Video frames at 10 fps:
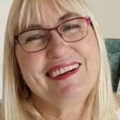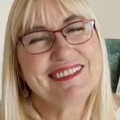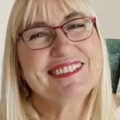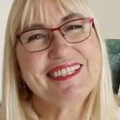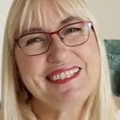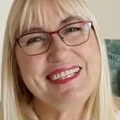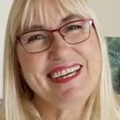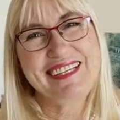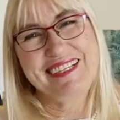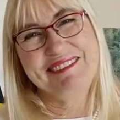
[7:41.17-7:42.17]
I'll see you
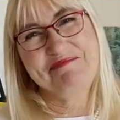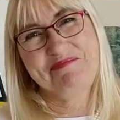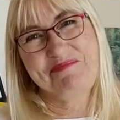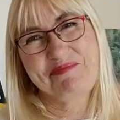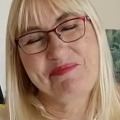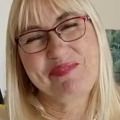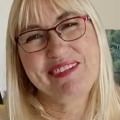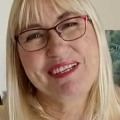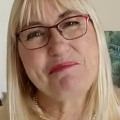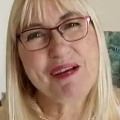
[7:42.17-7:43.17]
later.
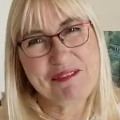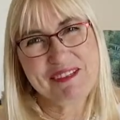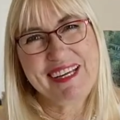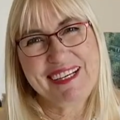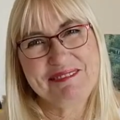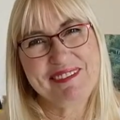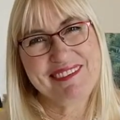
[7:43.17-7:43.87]
Bye for now.